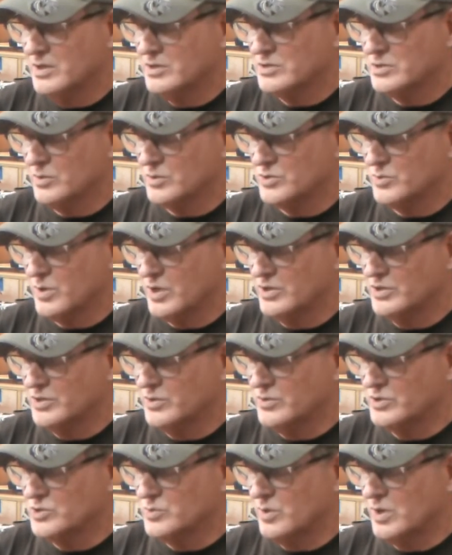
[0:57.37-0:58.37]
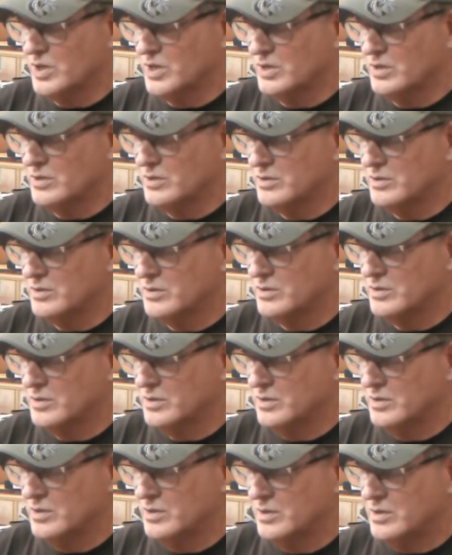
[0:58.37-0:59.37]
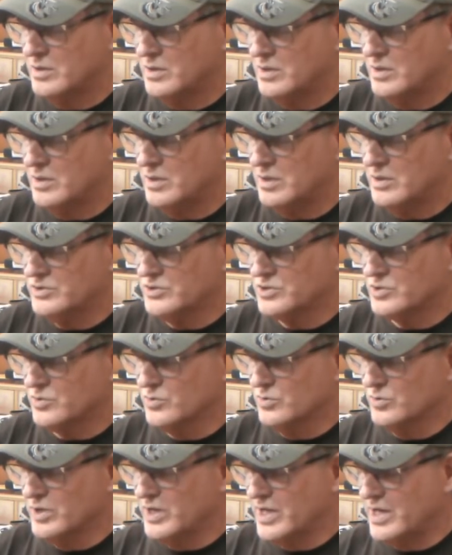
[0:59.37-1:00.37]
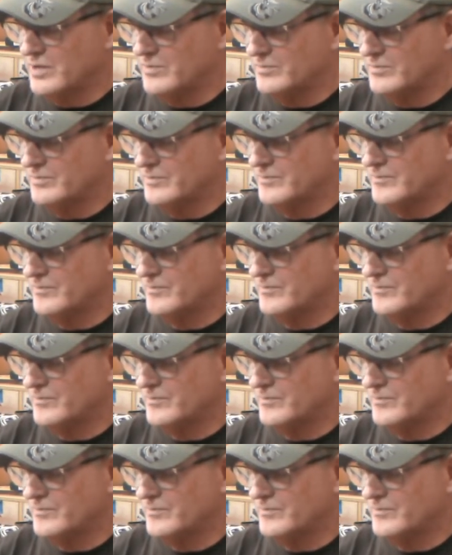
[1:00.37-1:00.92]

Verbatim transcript: So what you want to do is you want to unscrew that.